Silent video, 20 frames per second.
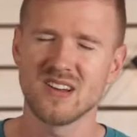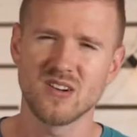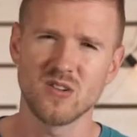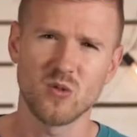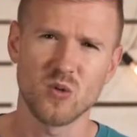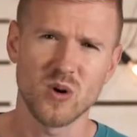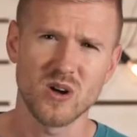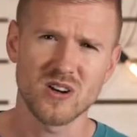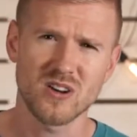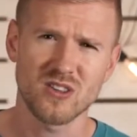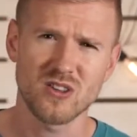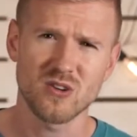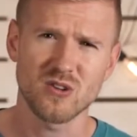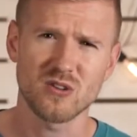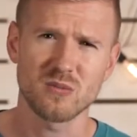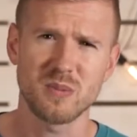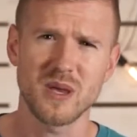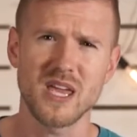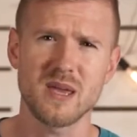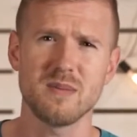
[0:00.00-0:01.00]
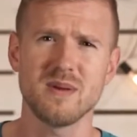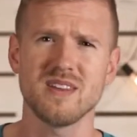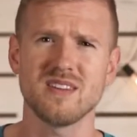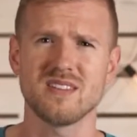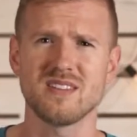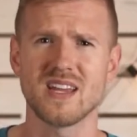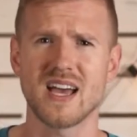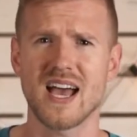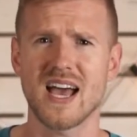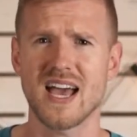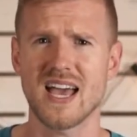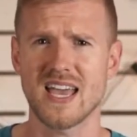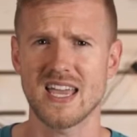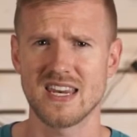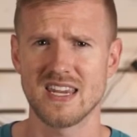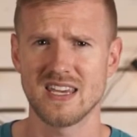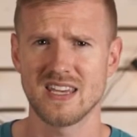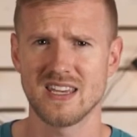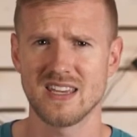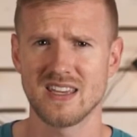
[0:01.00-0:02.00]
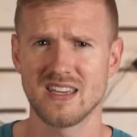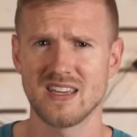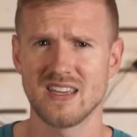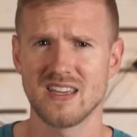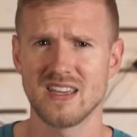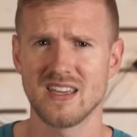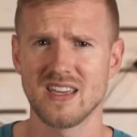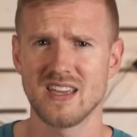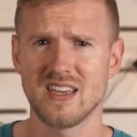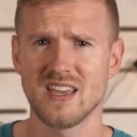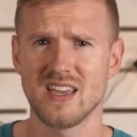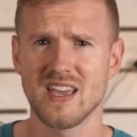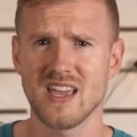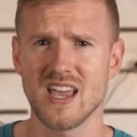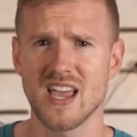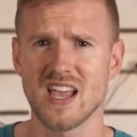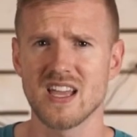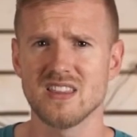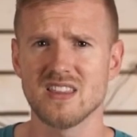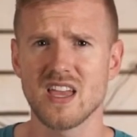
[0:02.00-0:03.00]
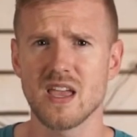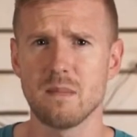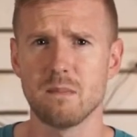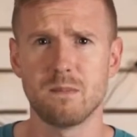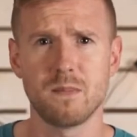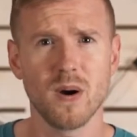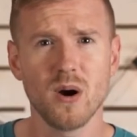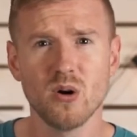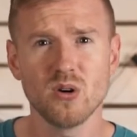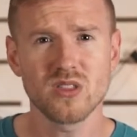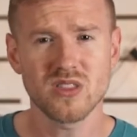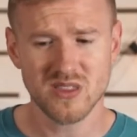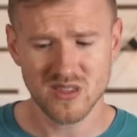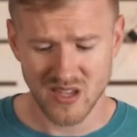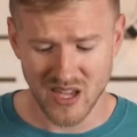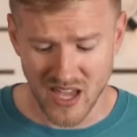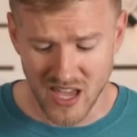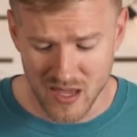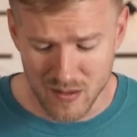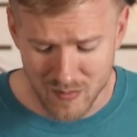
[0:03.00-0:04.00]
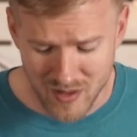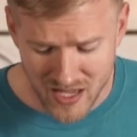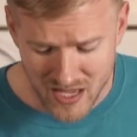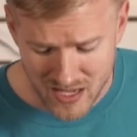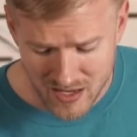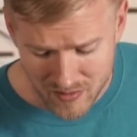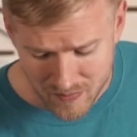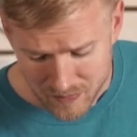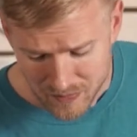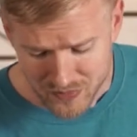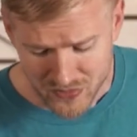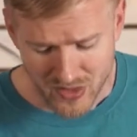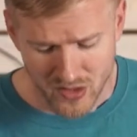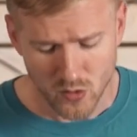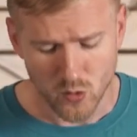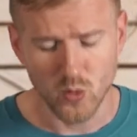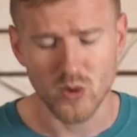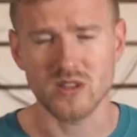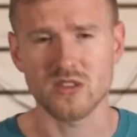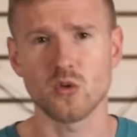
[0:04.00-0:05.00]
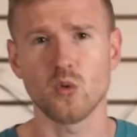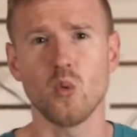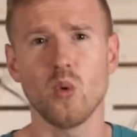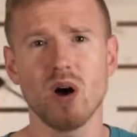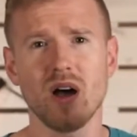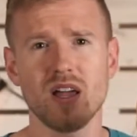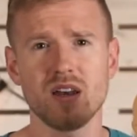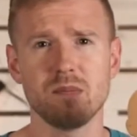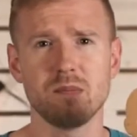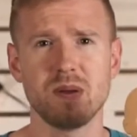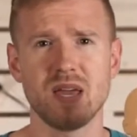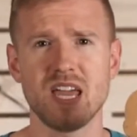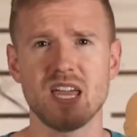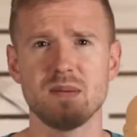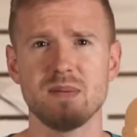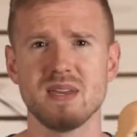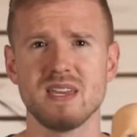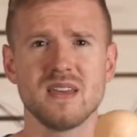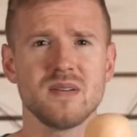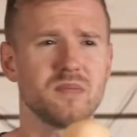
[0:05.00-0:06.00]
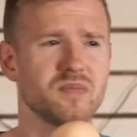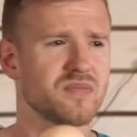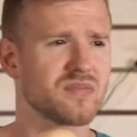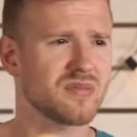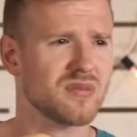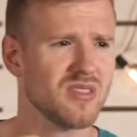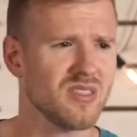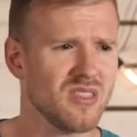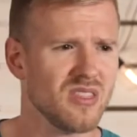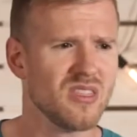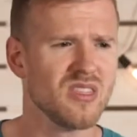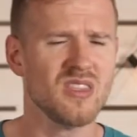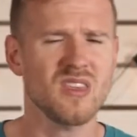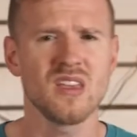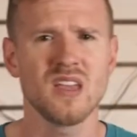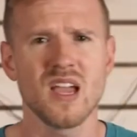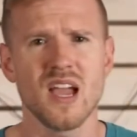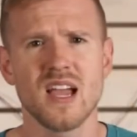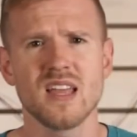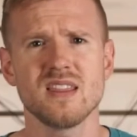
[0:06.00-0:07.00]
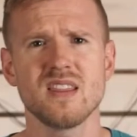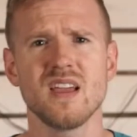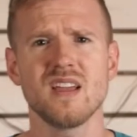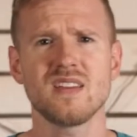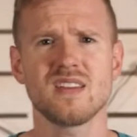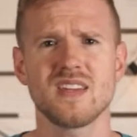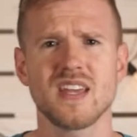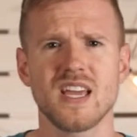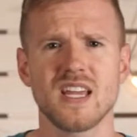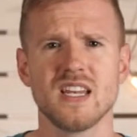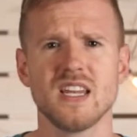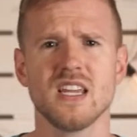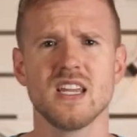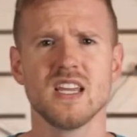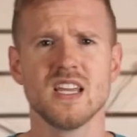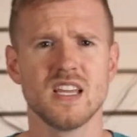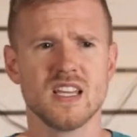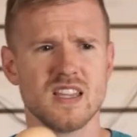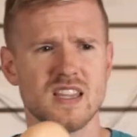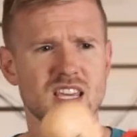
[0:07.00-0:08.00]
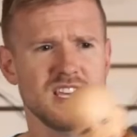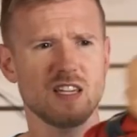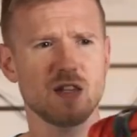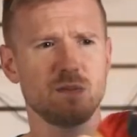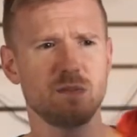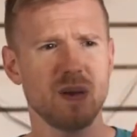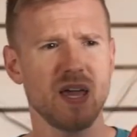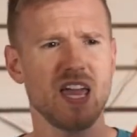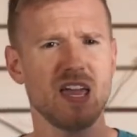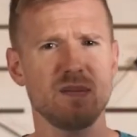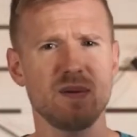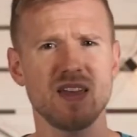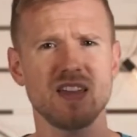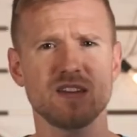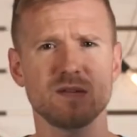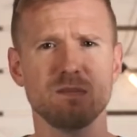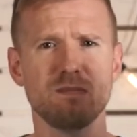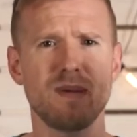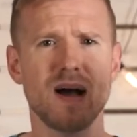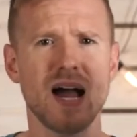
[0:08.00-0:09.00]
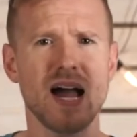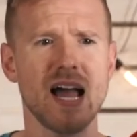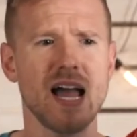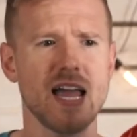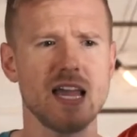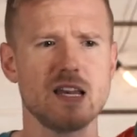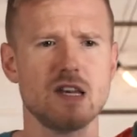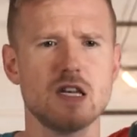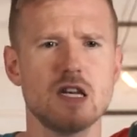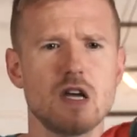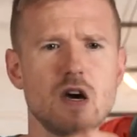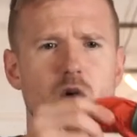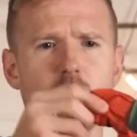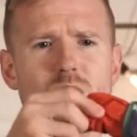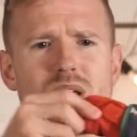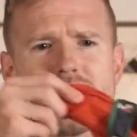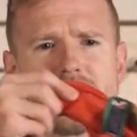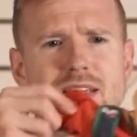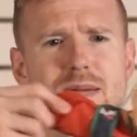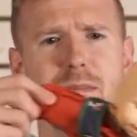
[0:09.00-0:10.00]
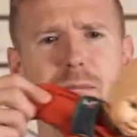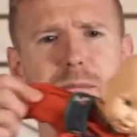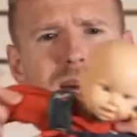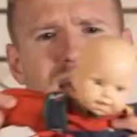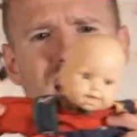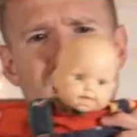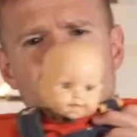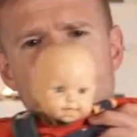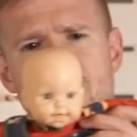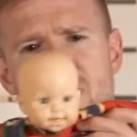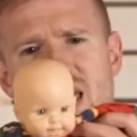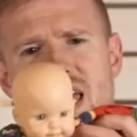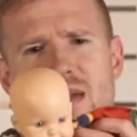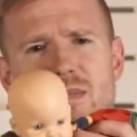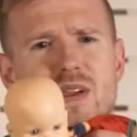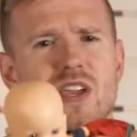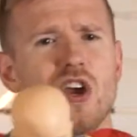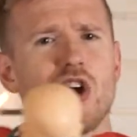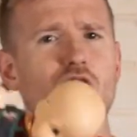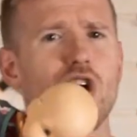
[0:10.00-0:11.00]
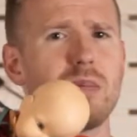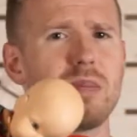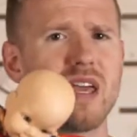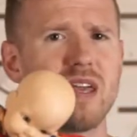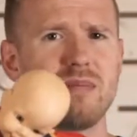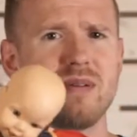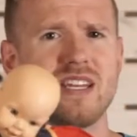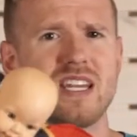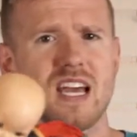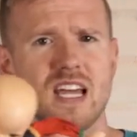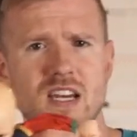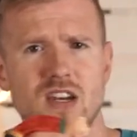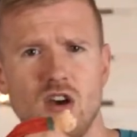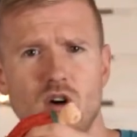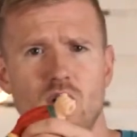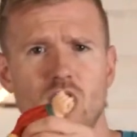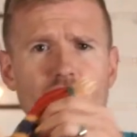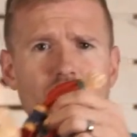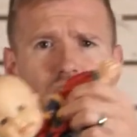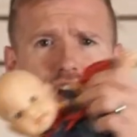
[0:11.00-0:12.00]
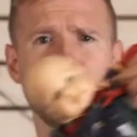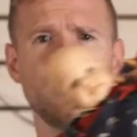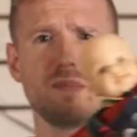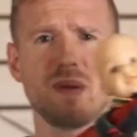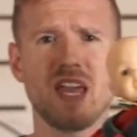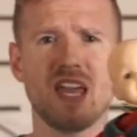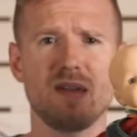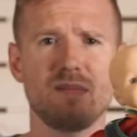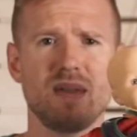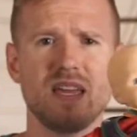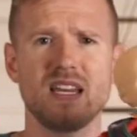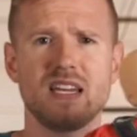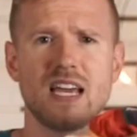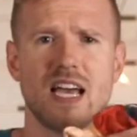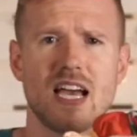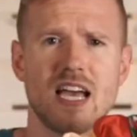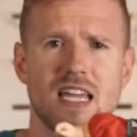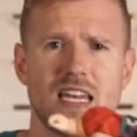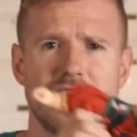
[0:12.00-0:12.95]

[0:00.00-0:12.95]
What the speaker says: one of those babies died. And they both came in with one baby, and they said, this baby's mine. No, it's my baby. Her baby died. No, her baby died.